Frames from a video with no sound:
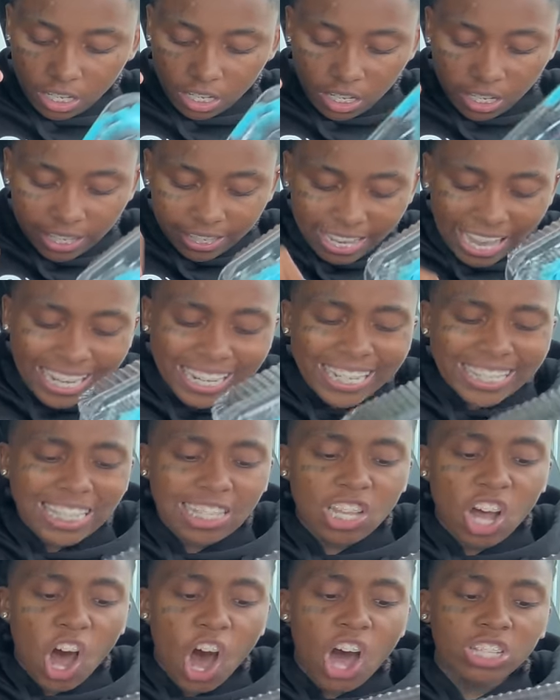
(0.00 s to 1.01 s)
I'm so sorry. Like
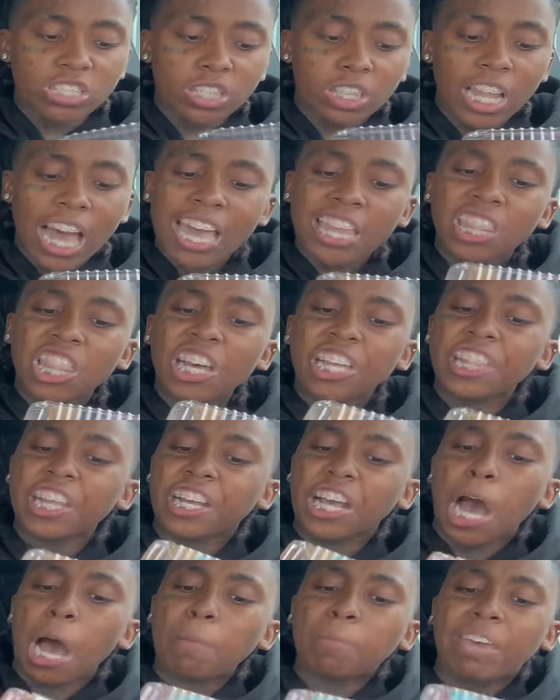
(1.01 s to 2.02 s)
this is all like
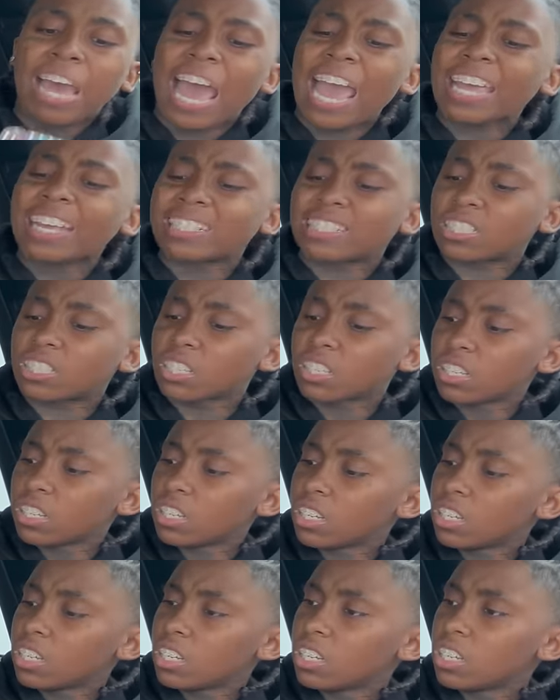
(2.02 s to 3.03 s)
look the cupcakes.
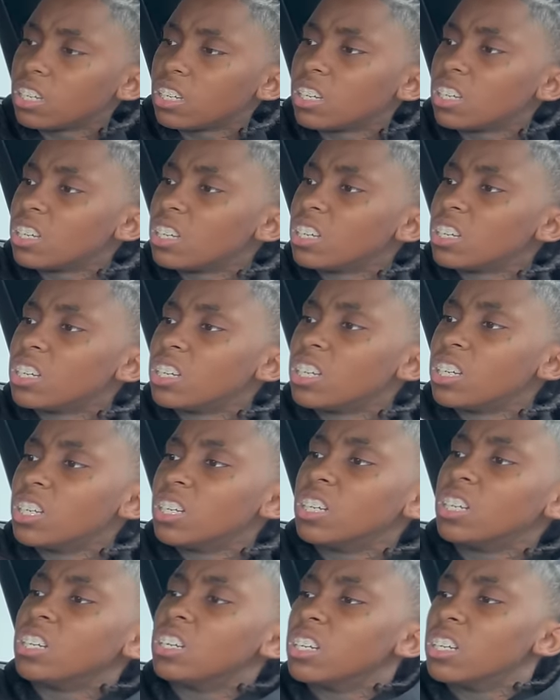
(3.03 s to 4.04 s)
Oh, can I see,
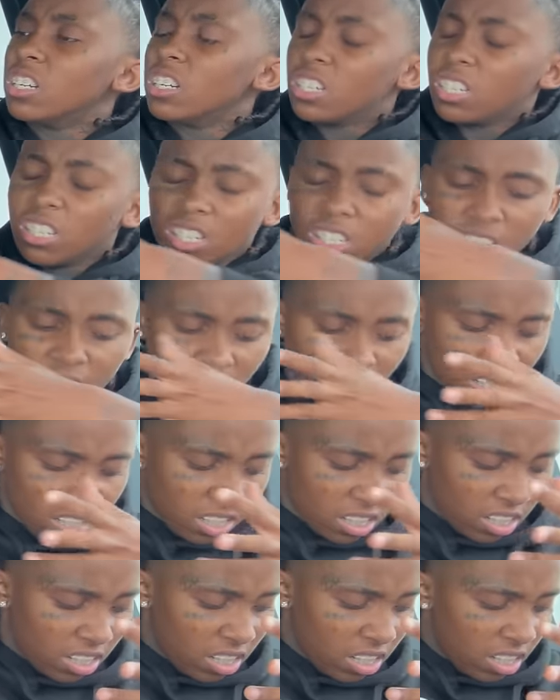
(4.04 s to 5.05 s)
baby? I'm so
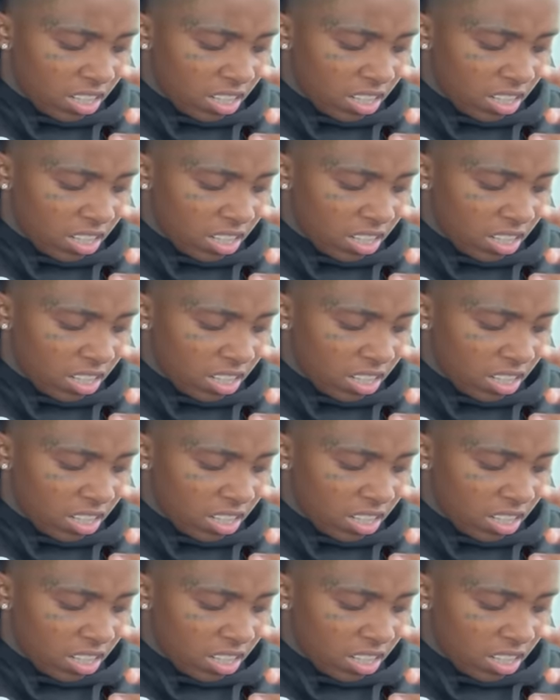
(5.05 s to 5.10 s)
sorry.